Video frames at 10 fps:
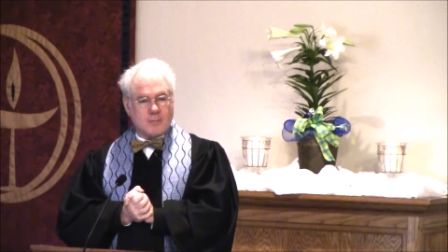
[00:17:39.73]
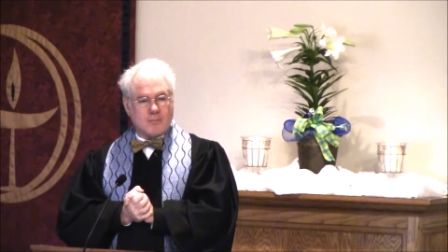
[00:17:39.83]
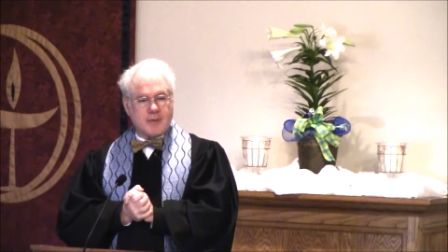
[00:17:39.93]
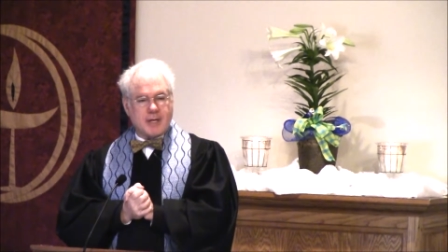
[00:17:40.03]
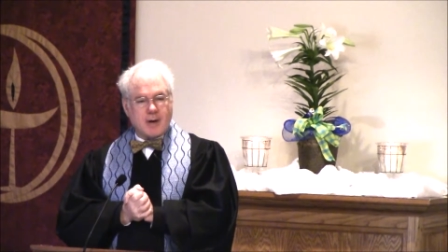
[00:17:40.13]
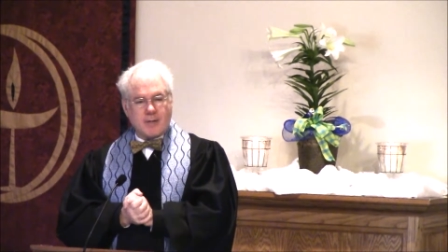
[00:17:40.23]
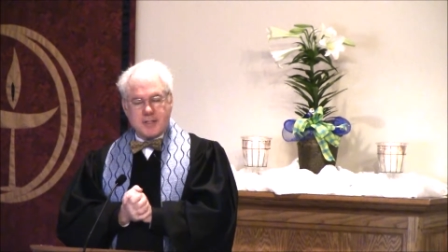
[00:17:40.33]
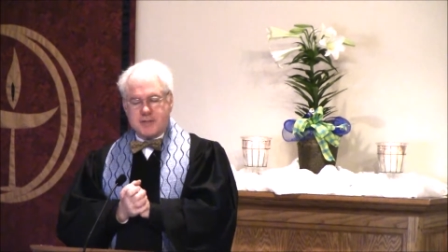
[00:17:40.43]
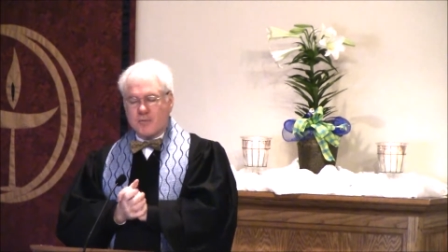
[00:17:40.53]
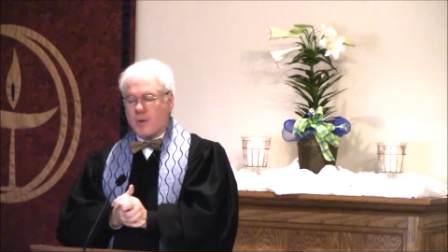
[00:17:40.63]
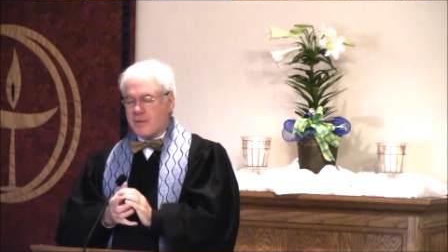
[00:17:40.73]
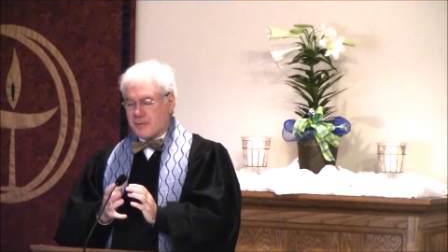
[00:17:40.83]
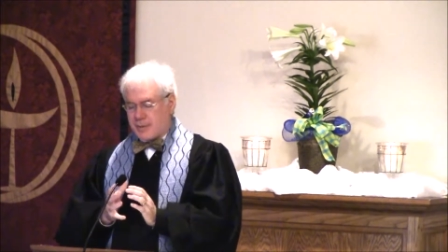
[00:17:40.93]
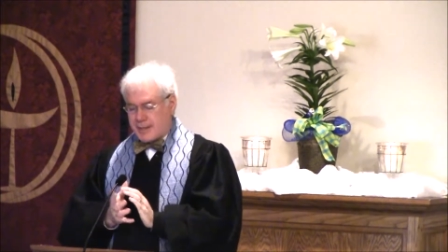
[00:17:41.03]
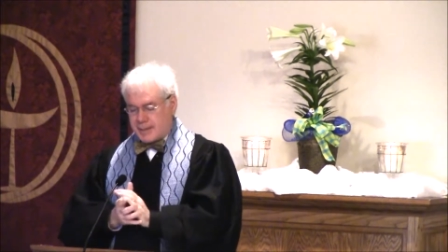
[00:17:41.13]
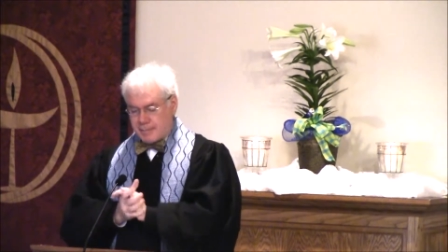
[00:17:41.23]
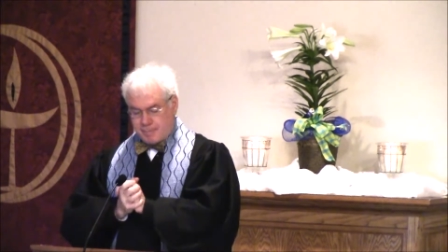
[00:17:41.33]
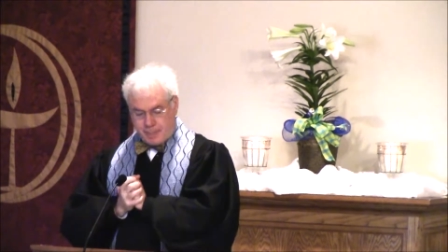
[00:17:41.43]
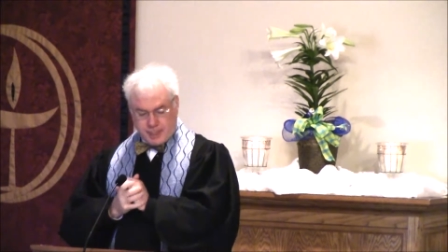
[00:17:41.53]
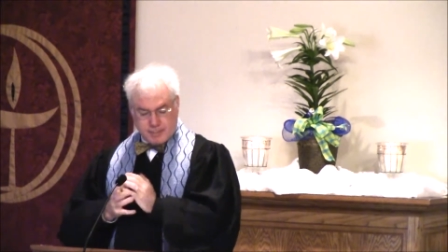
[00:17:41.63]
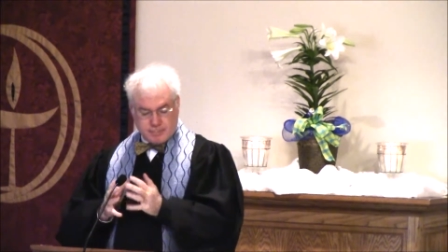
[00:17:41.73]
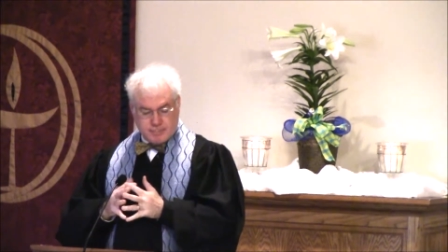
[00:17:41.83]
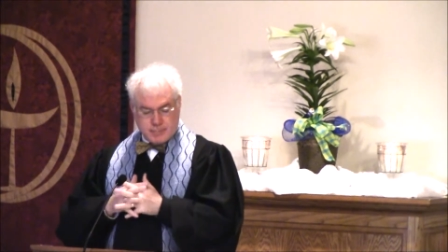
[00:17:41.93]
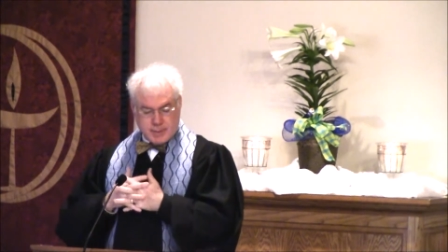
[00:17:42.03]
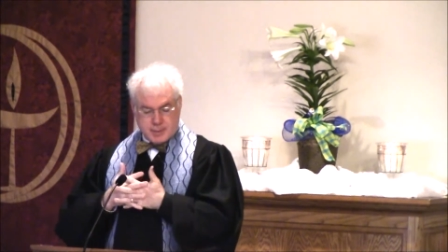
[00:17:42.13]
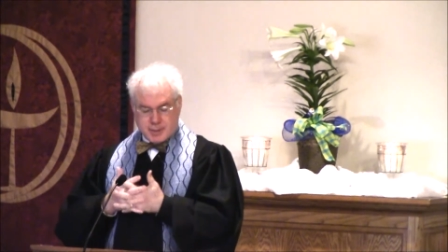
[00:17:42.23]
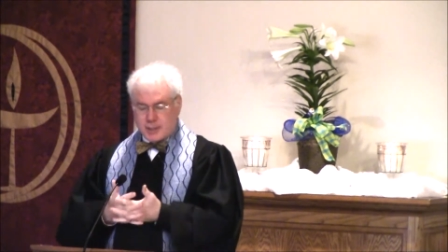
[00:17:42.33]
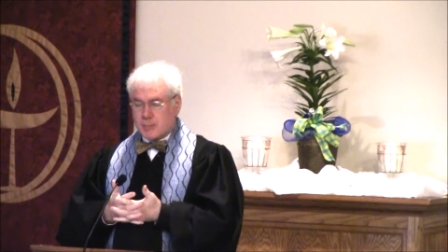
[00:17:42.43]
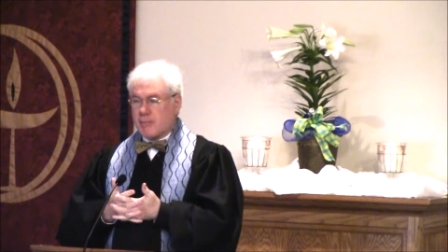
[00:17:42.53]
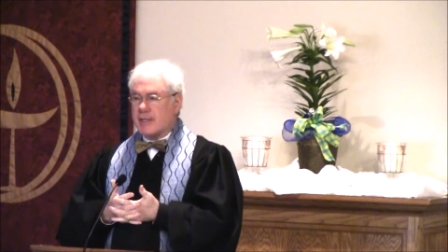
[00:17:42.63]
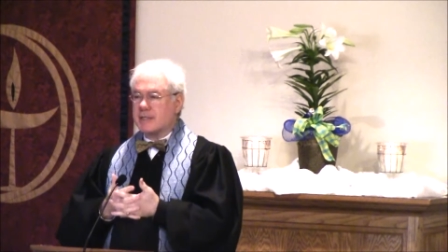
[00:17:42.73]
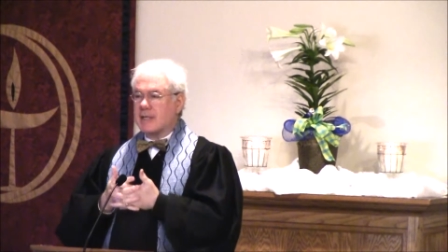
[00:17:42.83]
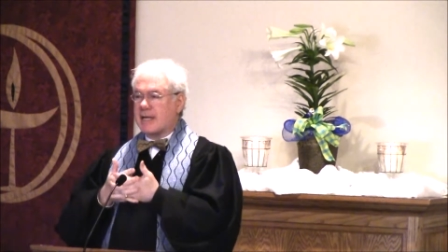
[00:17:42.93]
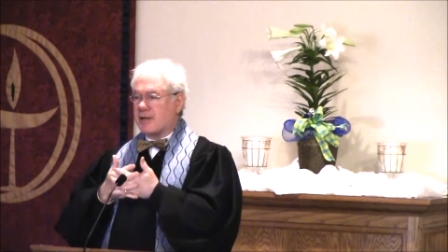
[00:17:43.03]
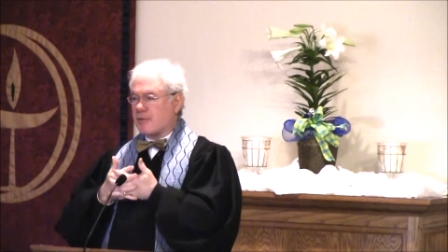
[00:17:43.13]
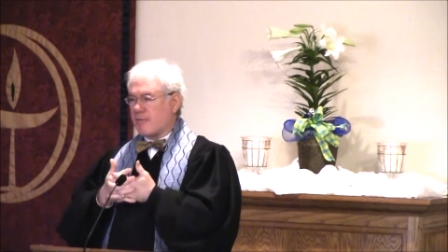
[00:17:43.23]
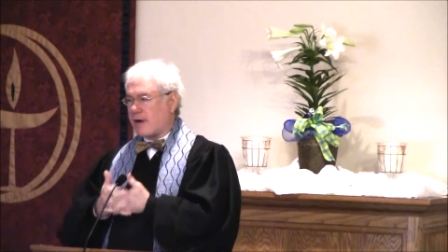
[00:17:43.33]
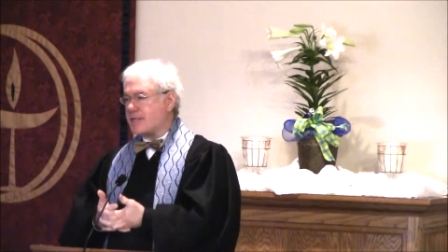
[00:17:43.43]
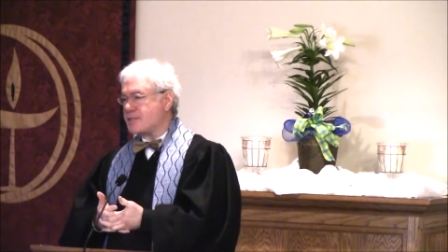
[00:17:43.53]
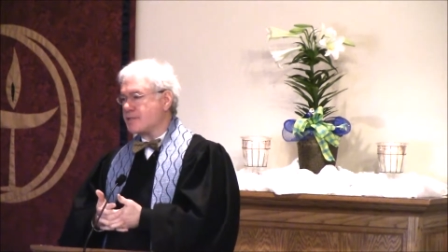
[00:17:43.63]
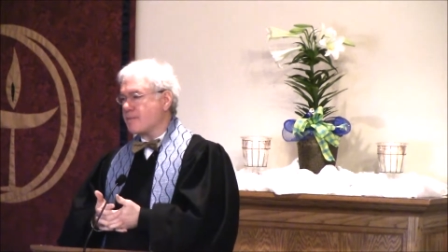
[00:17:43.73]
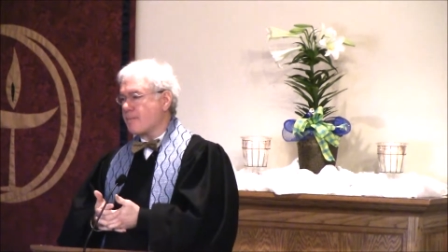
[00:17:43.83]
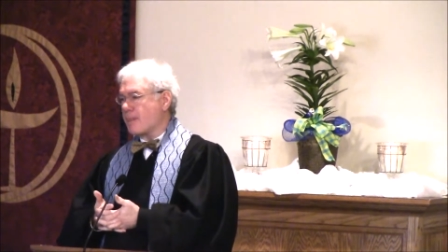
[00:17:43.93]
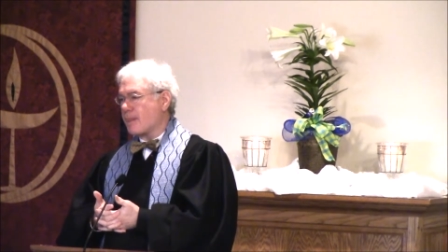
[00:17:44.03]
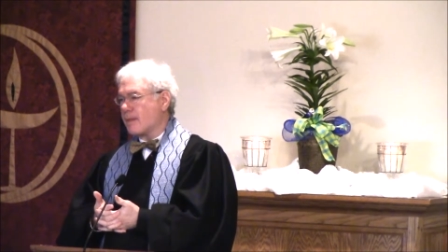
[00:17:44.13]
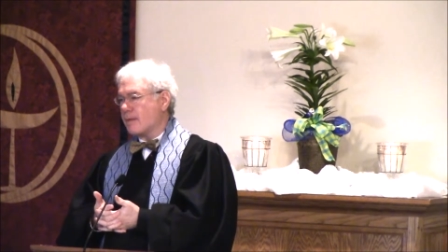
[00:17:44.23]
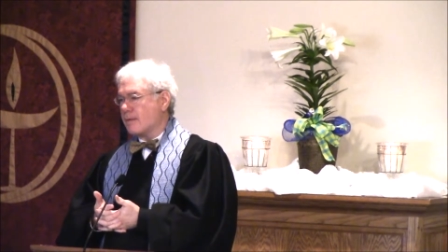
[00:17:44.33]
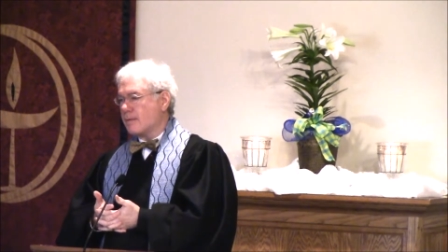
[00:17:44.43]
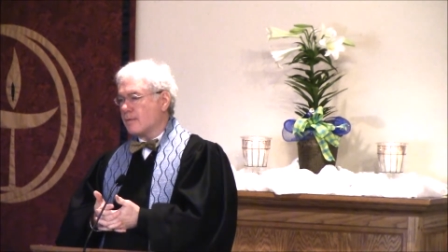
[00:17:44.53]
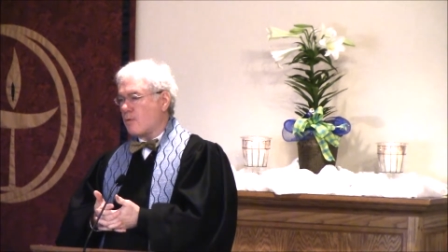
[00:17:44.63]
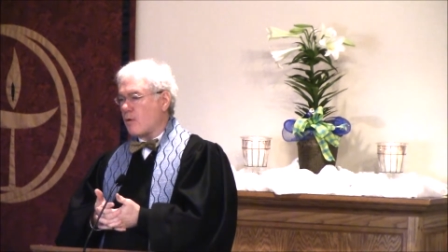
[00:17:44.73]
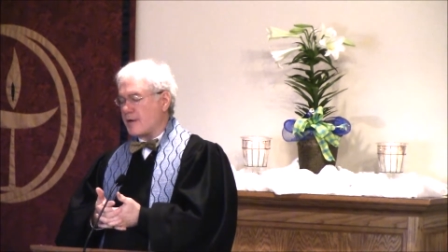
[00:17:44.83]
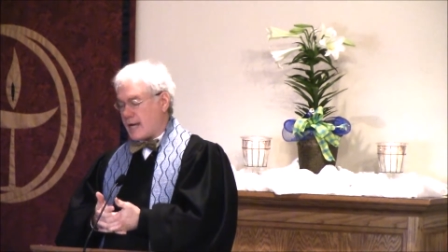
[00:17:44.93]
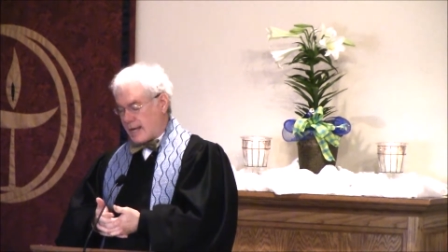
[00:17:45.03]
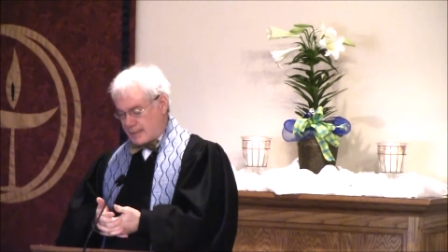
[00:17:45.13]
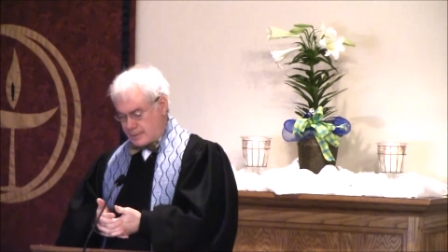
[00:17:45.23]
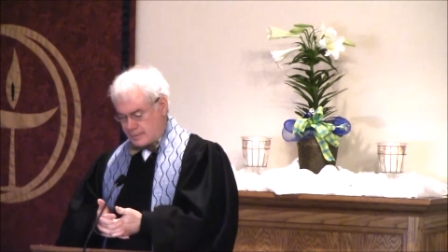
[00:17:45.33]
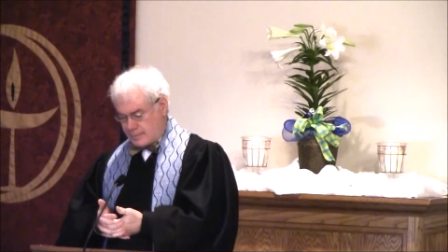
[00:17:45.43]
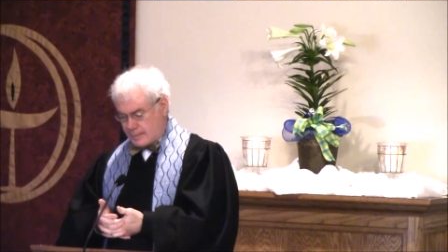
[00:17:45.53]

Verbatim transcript: Regardless of whether they celebrate a Christ or not,